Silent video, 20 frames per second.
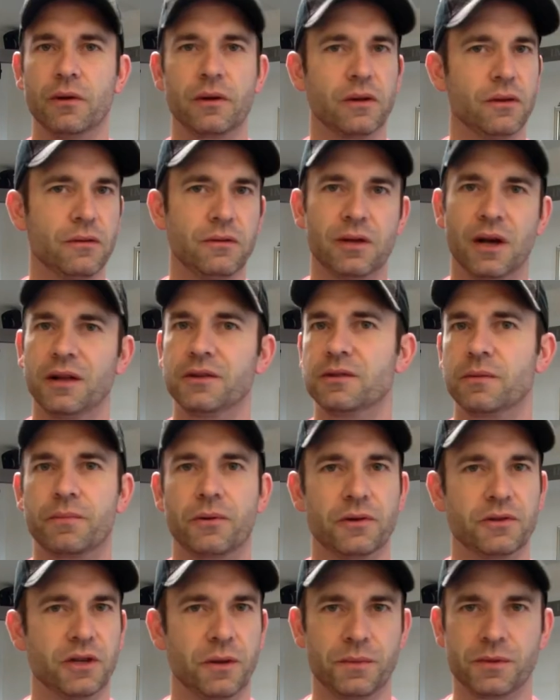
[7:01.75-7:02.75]
I can do tons of
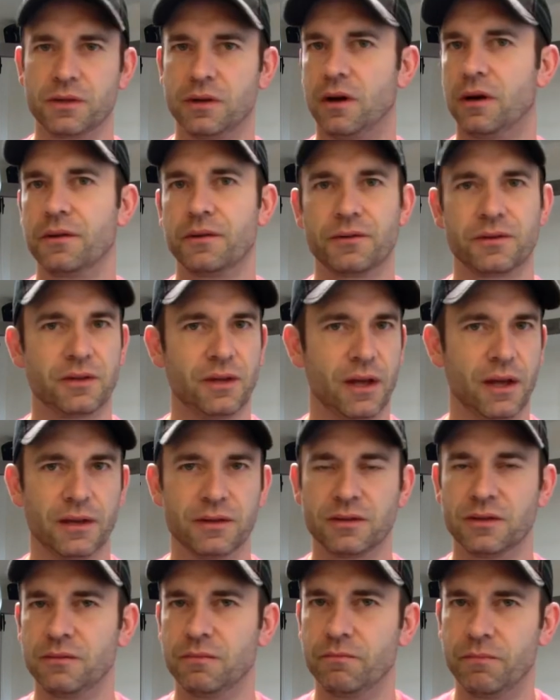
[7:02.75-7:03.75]
push-ups and all those
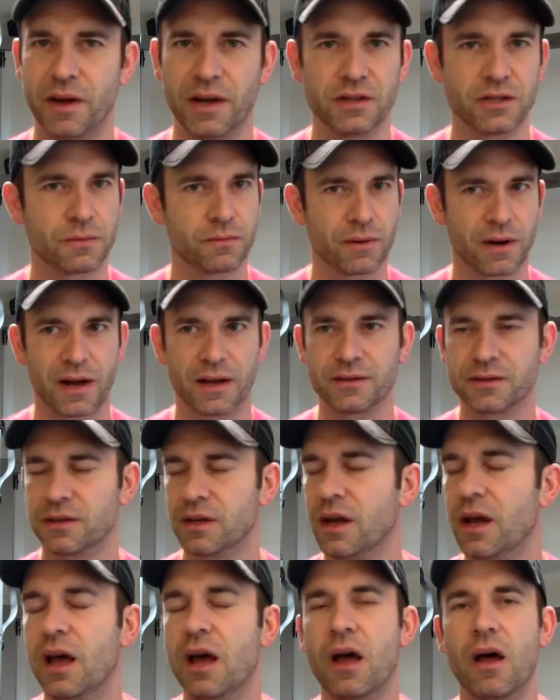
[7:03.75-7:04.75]
things and bench
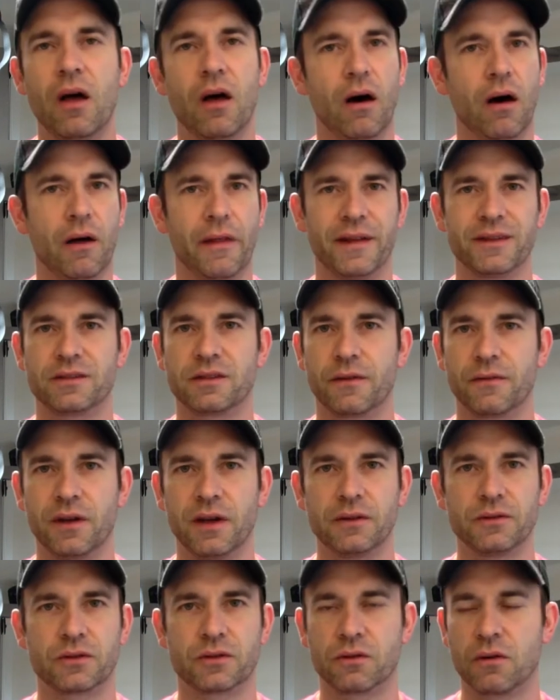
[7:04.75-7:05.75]
press, all that stuff,
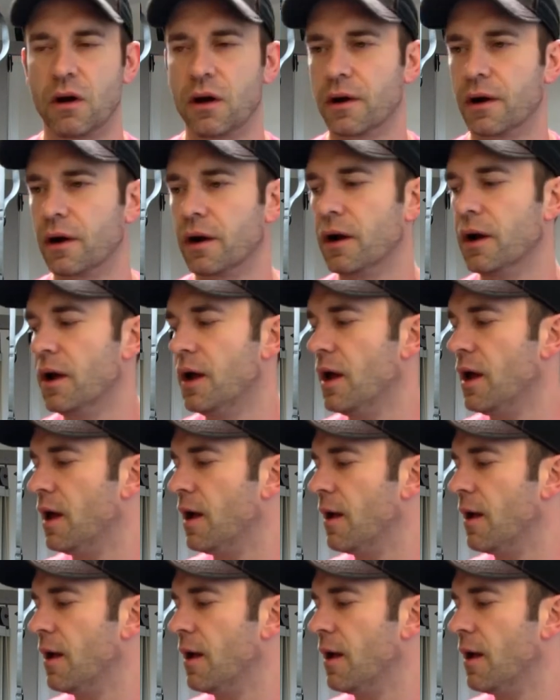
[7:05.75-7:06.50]
getting stronger.